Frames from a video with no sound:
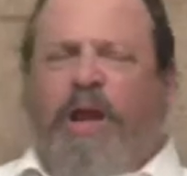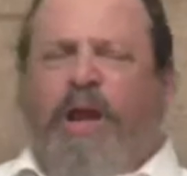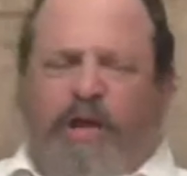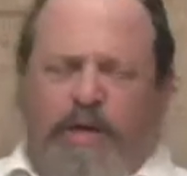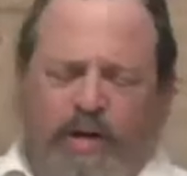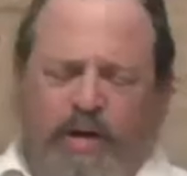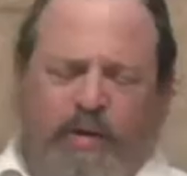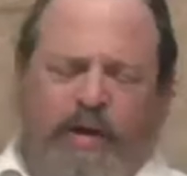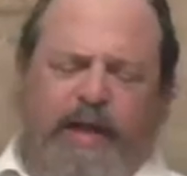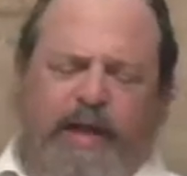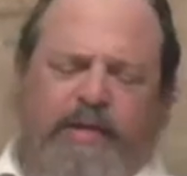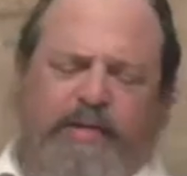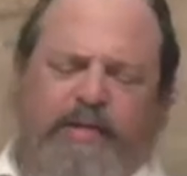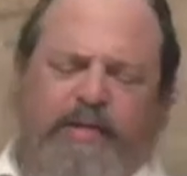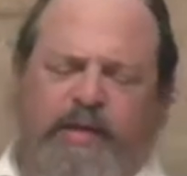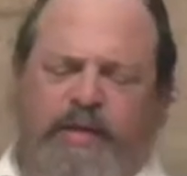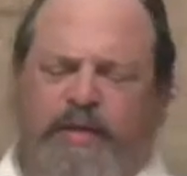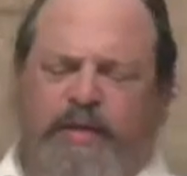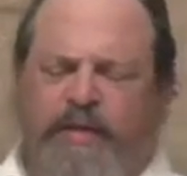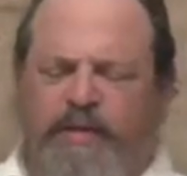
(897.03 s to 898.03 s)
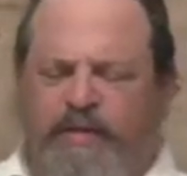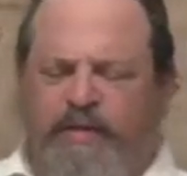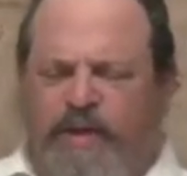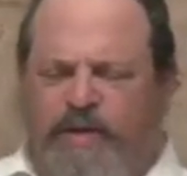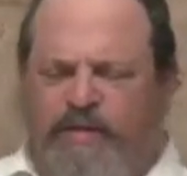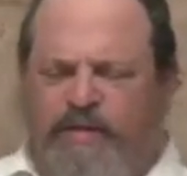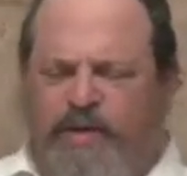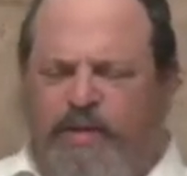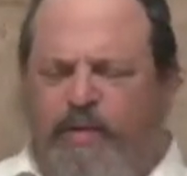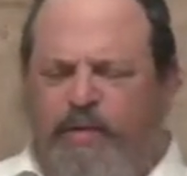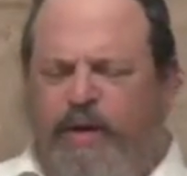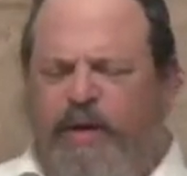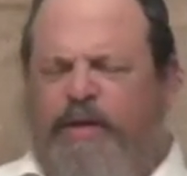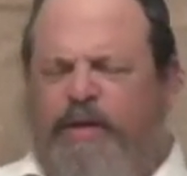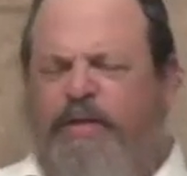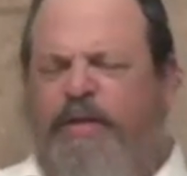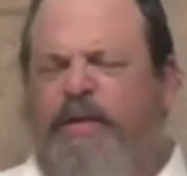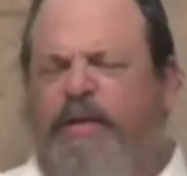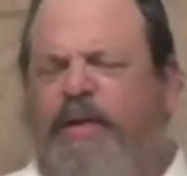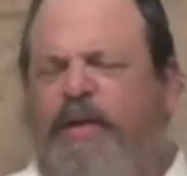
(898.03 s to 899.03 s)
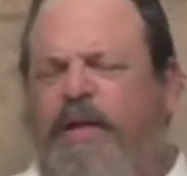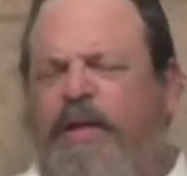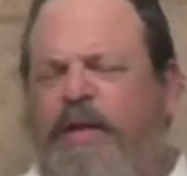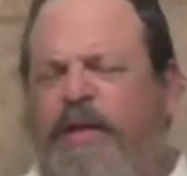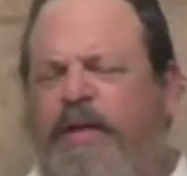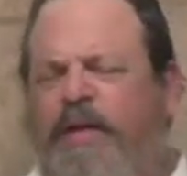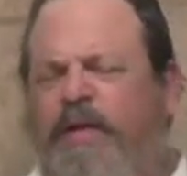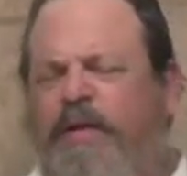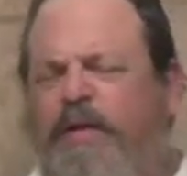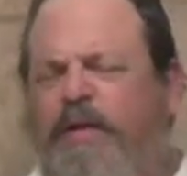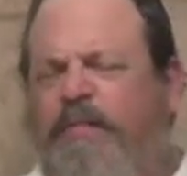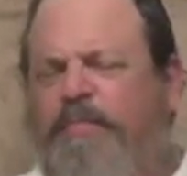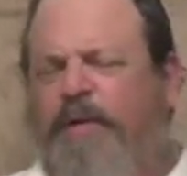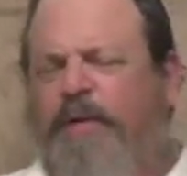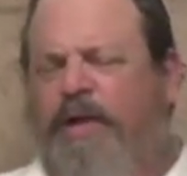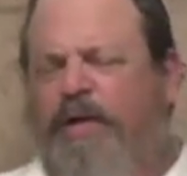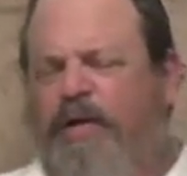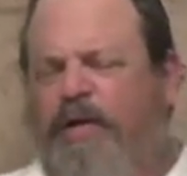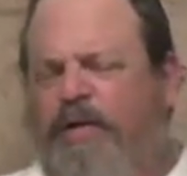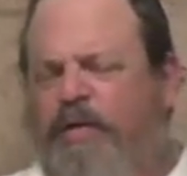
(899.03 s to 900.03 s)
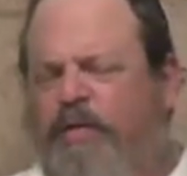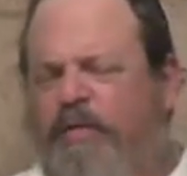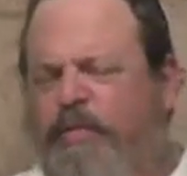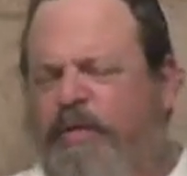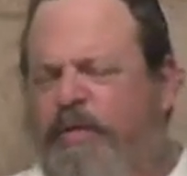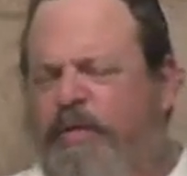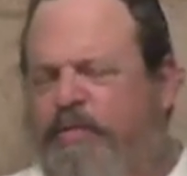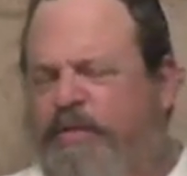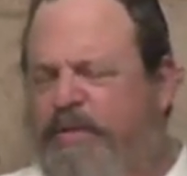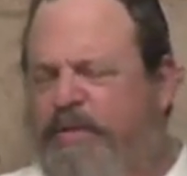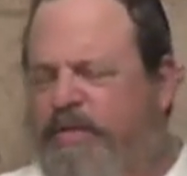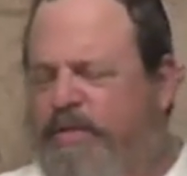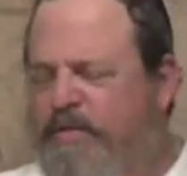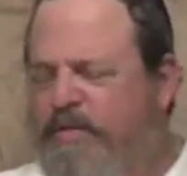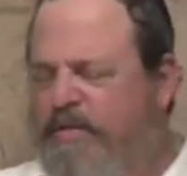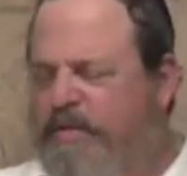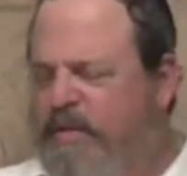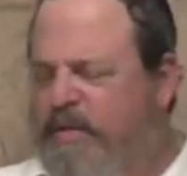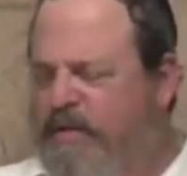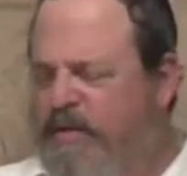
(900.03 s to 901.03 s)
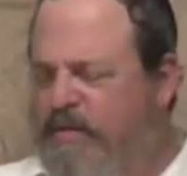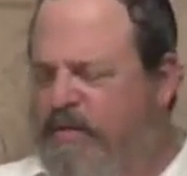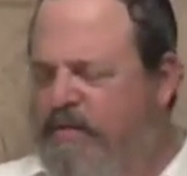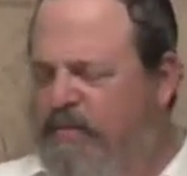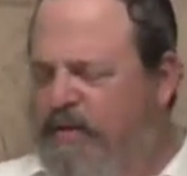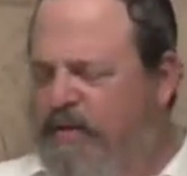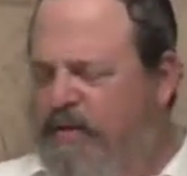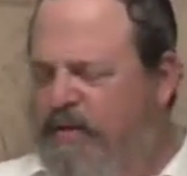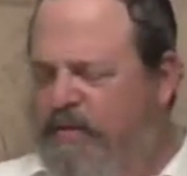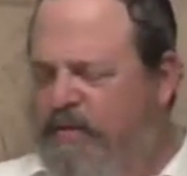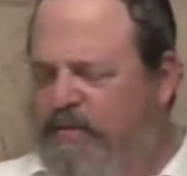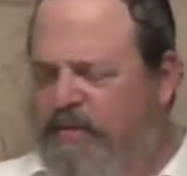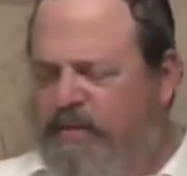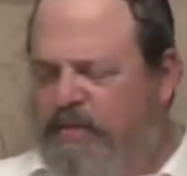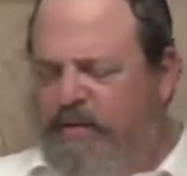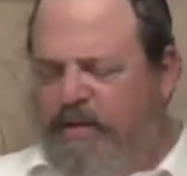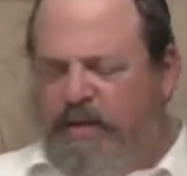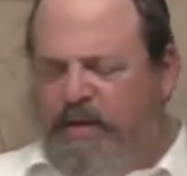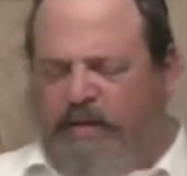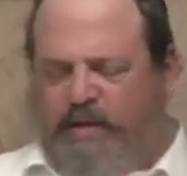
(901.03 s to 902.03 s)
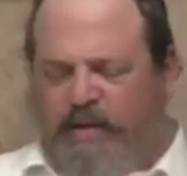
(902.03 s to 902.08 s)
Correct. That's correct. I'm not arguing with the I